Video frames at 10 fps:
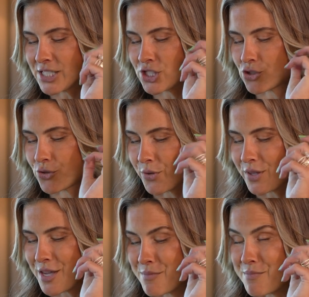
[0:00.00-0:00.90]
this
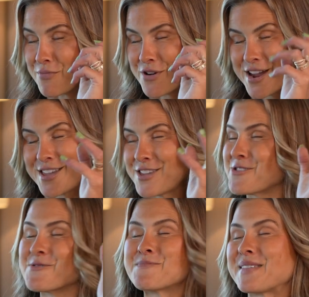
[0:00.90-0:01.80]
truly bring
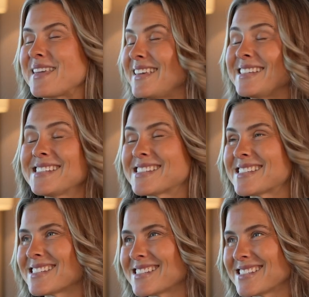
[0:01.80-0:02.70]
you
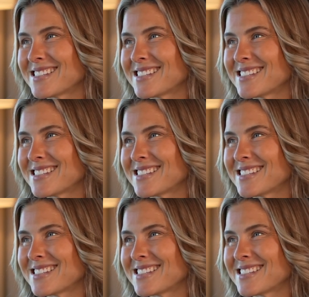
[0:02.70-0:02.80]
peace?